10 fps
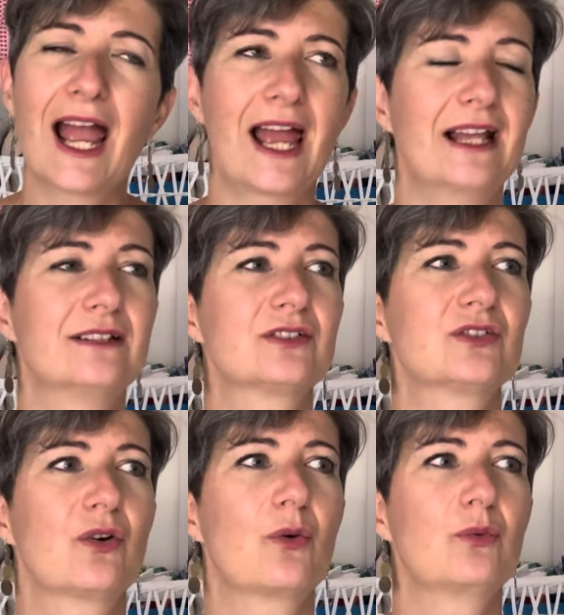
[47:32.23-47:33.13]
and
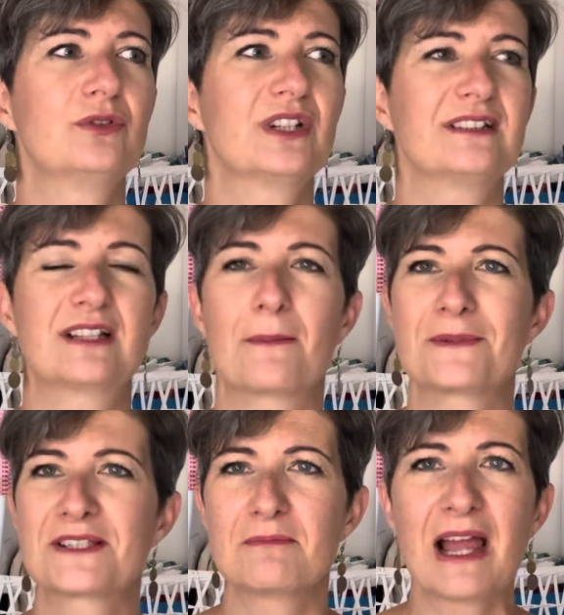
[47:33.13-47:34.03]
so would end up
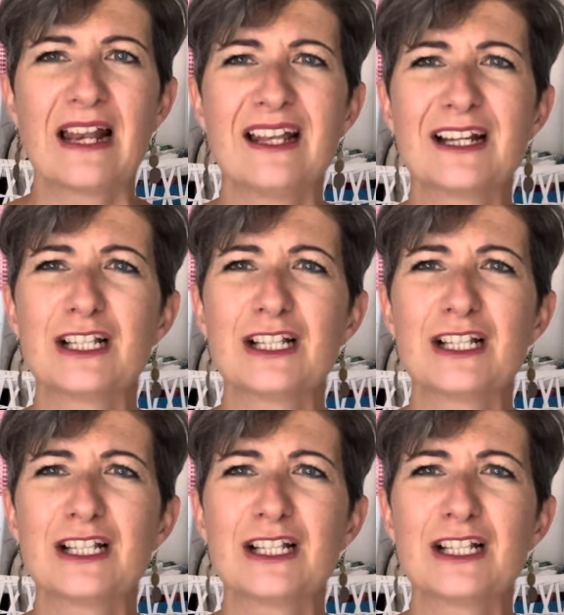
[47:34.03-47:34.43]
smelling